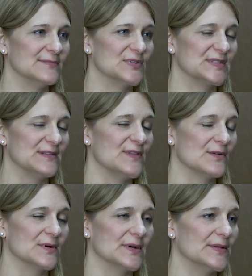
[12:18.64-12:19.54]
and perceive their
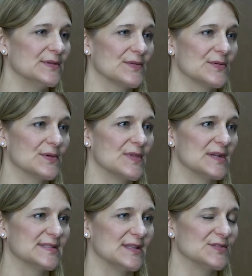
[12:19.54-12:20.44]
world through
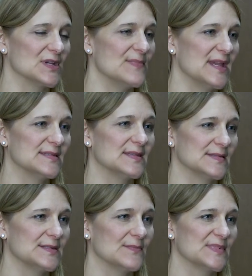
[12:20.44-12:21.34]
their senses sensory-based
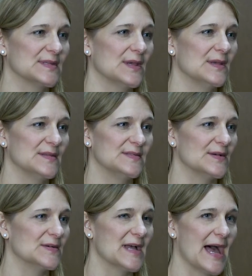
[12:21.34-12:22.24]
systems.
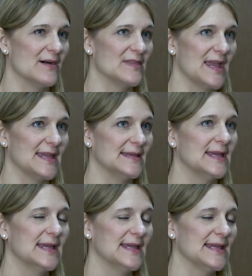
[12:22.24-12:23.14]
So how they
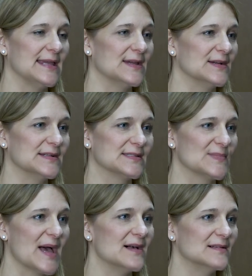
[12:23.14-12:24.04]
hear,
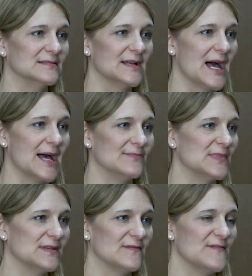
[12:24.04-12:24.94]
smell,
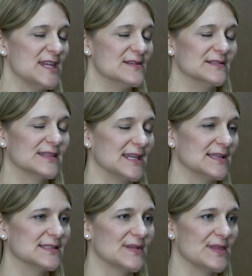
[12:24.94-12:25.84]
um, feel
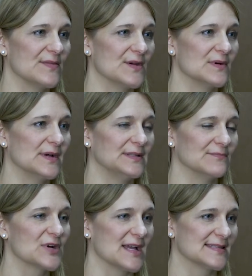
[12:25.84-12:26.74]
things within their world
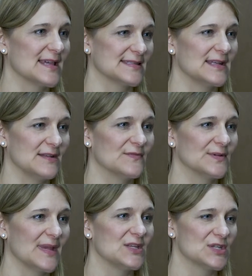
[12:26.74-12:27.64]
and process that
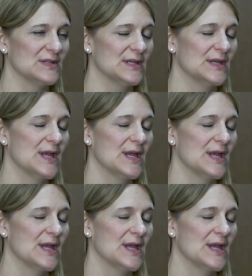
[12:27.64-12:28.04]
information.